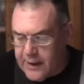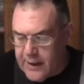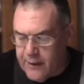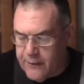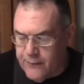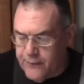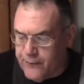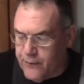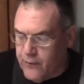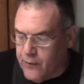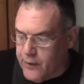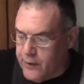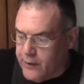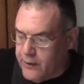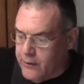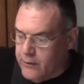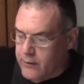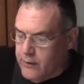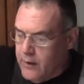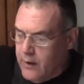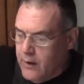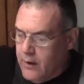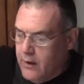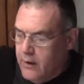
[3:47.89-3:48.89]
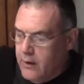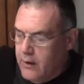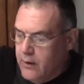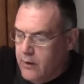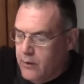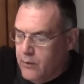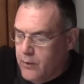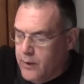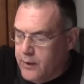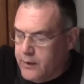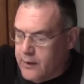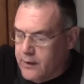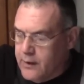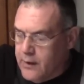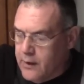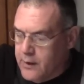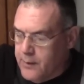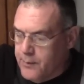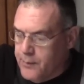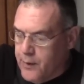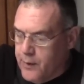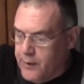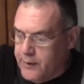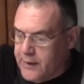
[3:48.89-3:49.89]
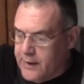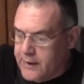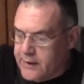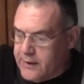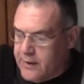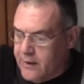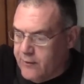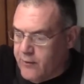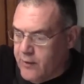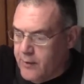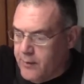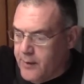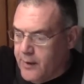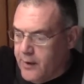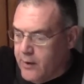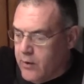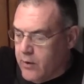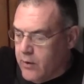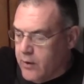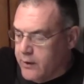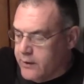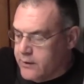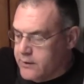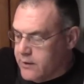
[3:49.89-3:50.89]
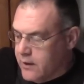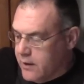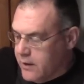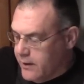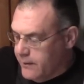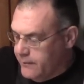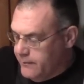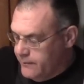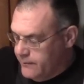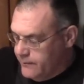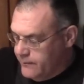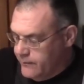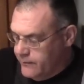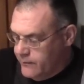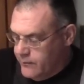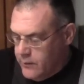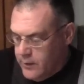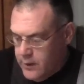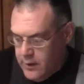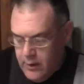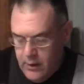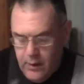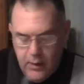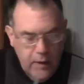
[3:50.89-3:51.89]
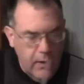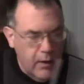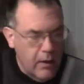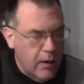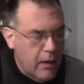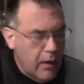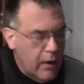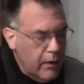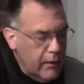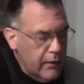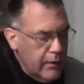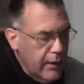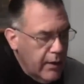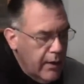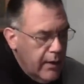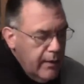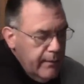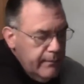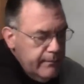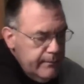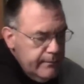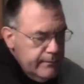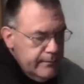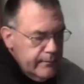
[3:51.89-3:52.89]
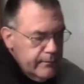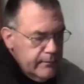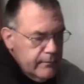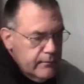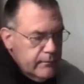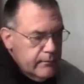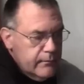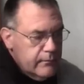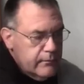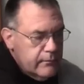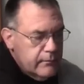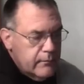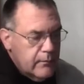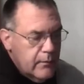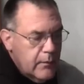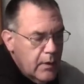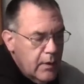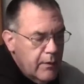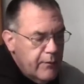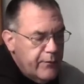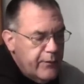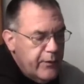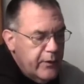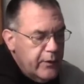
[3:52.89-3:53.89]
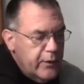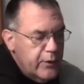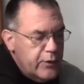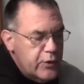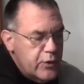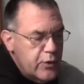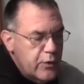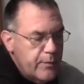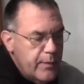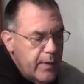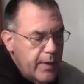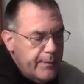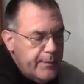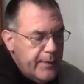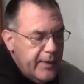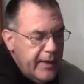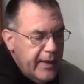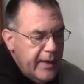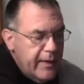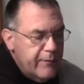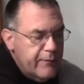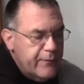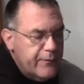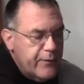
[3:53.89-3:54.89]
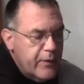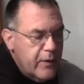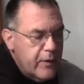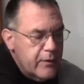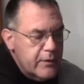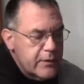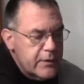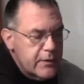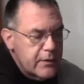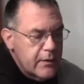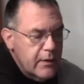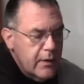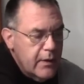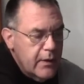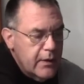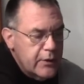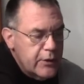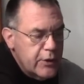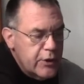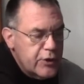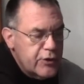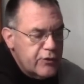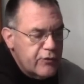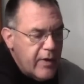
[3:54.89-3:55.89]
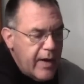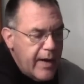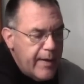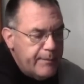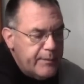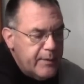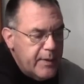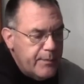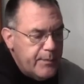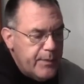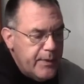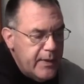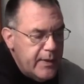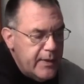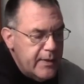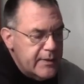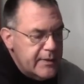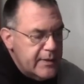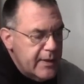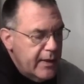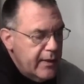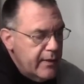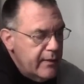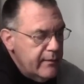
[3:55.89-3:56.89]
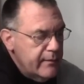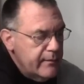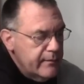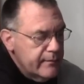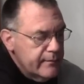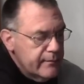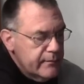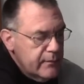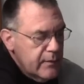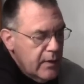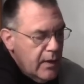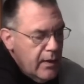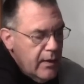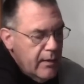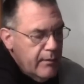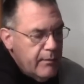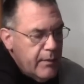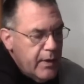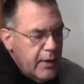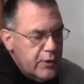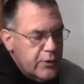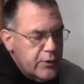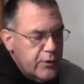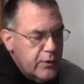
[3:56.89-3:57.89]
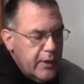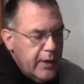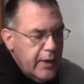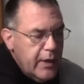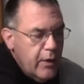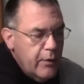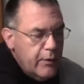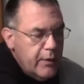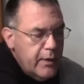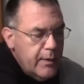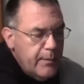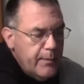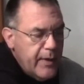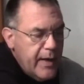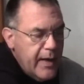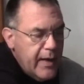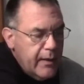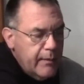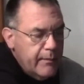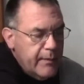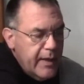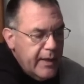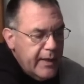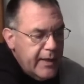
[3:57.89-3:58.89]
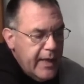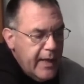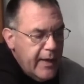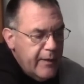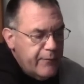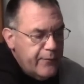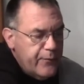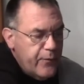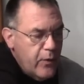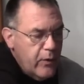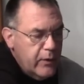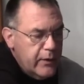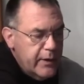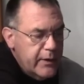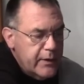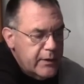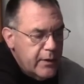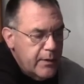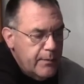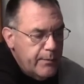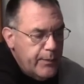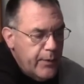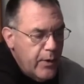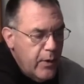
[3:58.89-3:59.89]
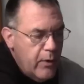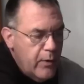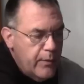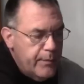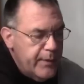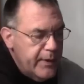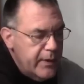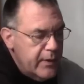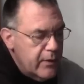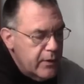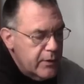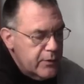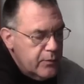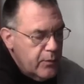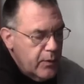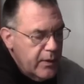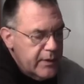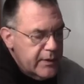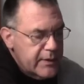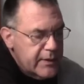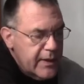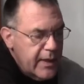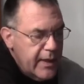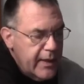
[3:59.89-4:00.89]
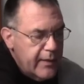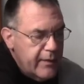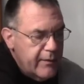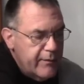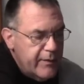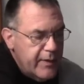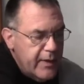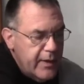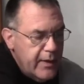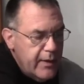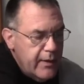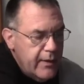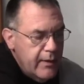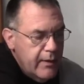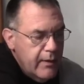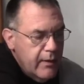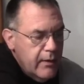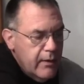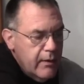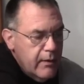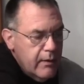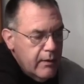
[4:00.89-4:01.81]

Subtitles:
again for you with another bird that's giving me a hard time. I'll fill the tube up again first. Just drop the peas in. Make sure they go to the bottom. They can't fall into the bowl because one side of the